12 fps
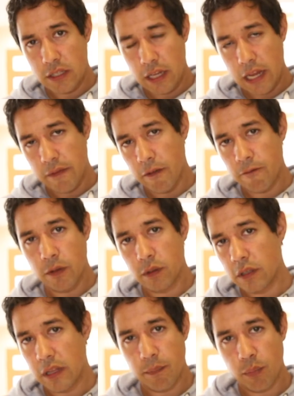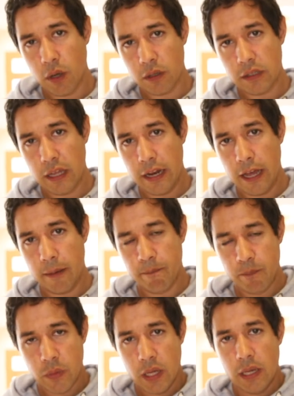is going to have a filter that blocks that out.
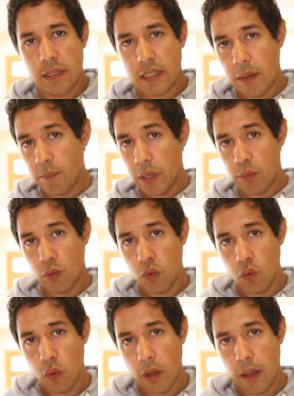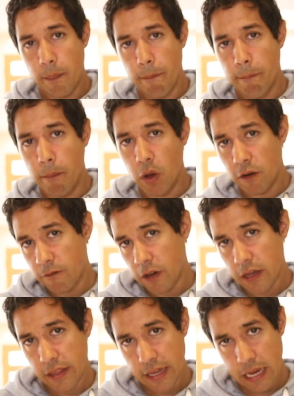Some people
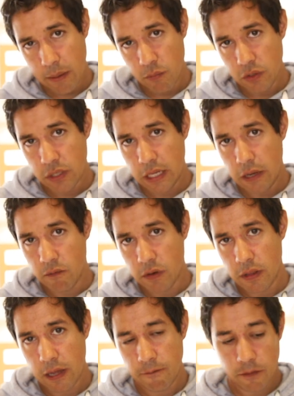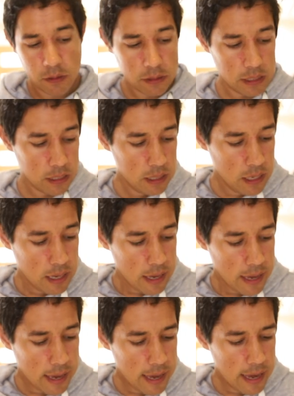modify their cameras to get rid of that filter,
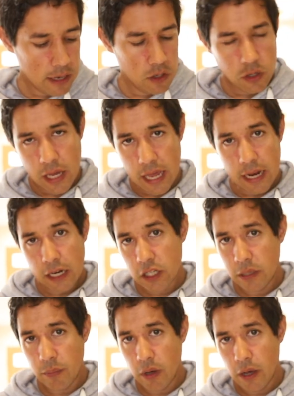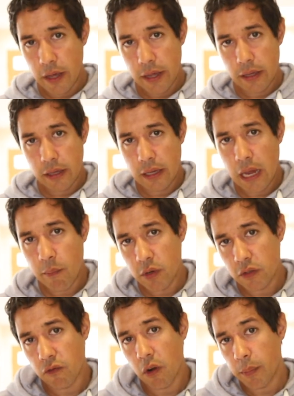and you can actually buy
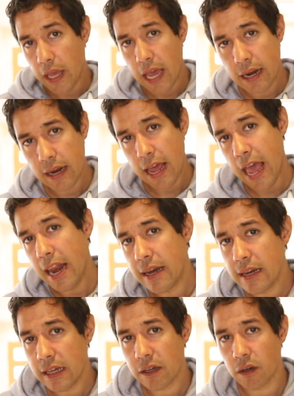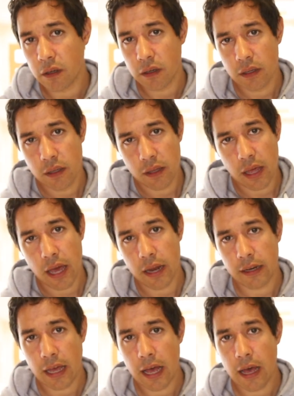cameras from Canon and Nikon
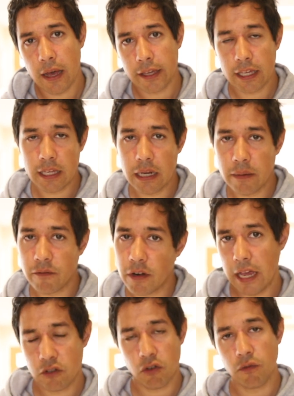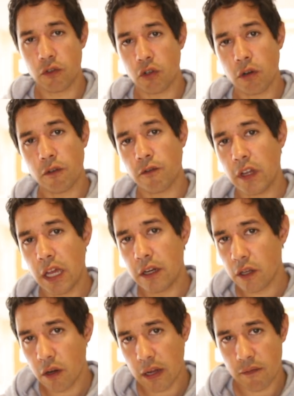that are geared up for astrophotography and
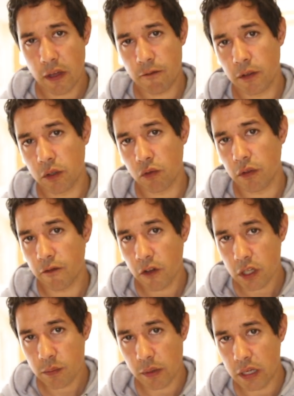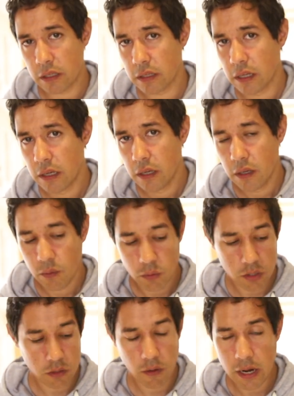don't have that filter in the first place,
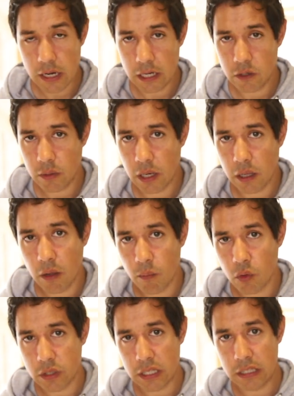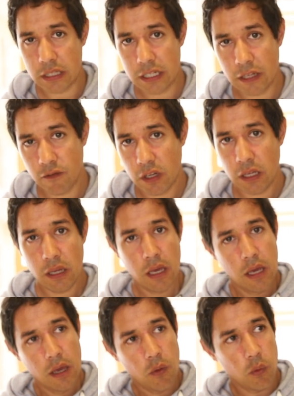which is great, and you'll get a lot more sensitivity
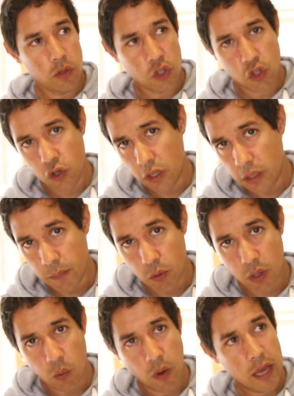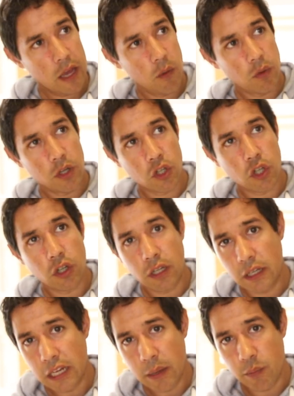when you're shooting the Milky Way, when you're
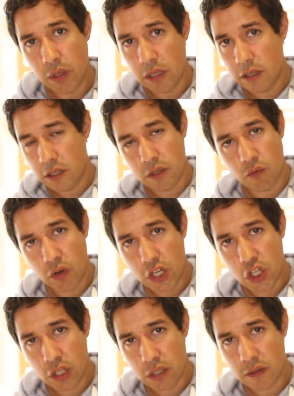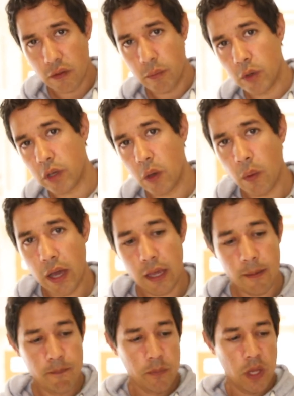shooting nebulous regions of the Milky
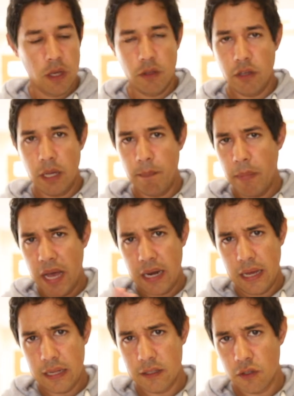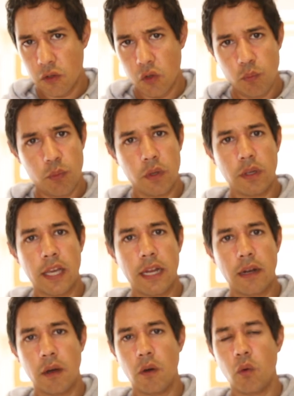Way. You get Barnard's loop, you
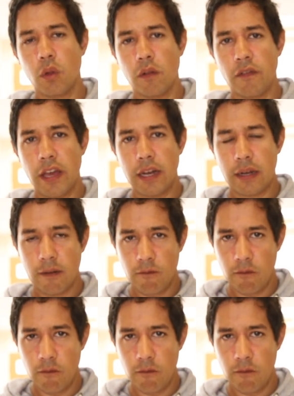get all of that